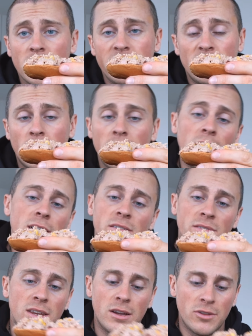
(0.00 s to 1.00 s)
If you want to like
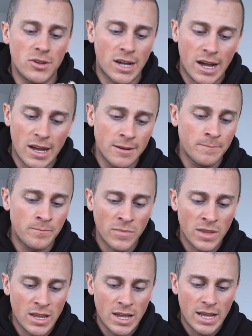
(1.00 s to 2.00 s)
a video, you can
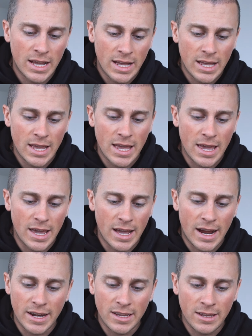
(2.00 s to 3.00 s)
uh,
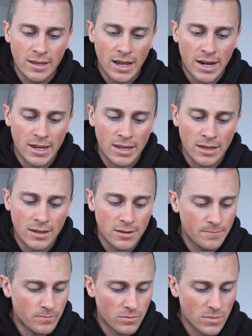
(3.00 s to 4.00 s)
any any
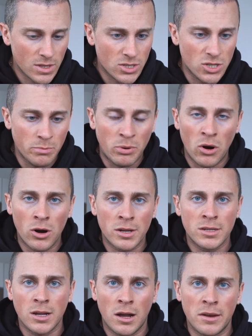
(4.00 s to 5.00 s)

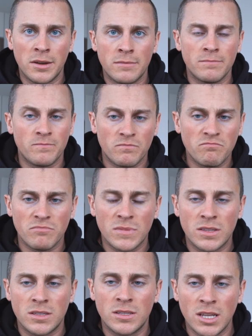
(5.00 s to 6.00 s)
support on
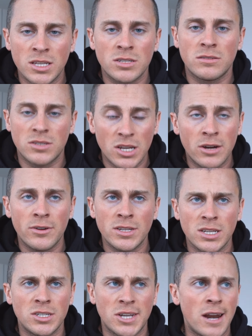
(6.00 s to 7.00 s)
this
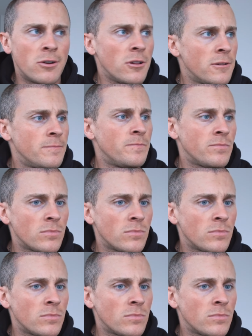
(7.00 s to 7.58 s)
series in general